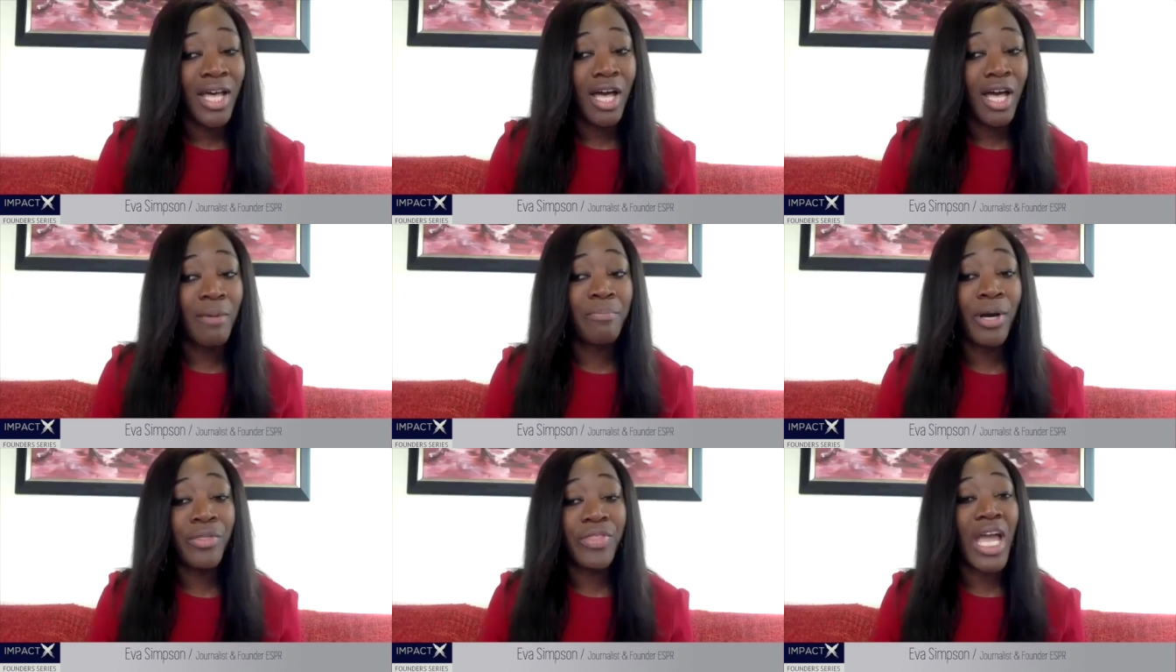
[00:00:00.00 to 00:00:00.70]
and
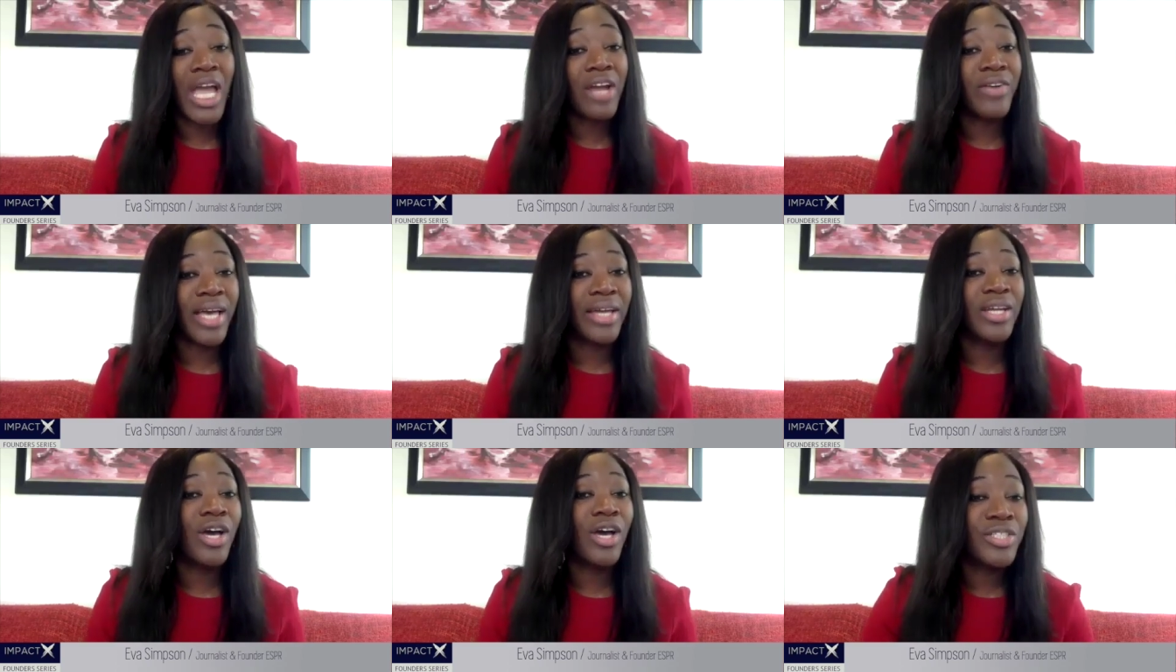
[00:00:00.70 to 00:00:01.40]
both Eric
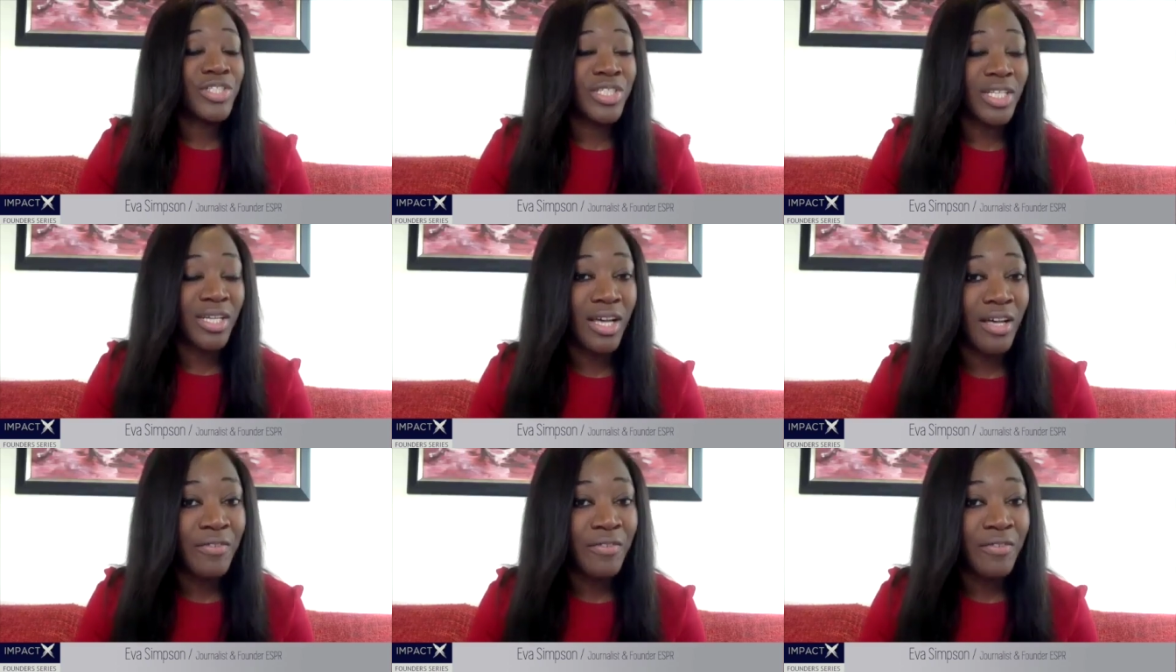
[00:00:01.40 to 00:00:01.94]
and Ursula are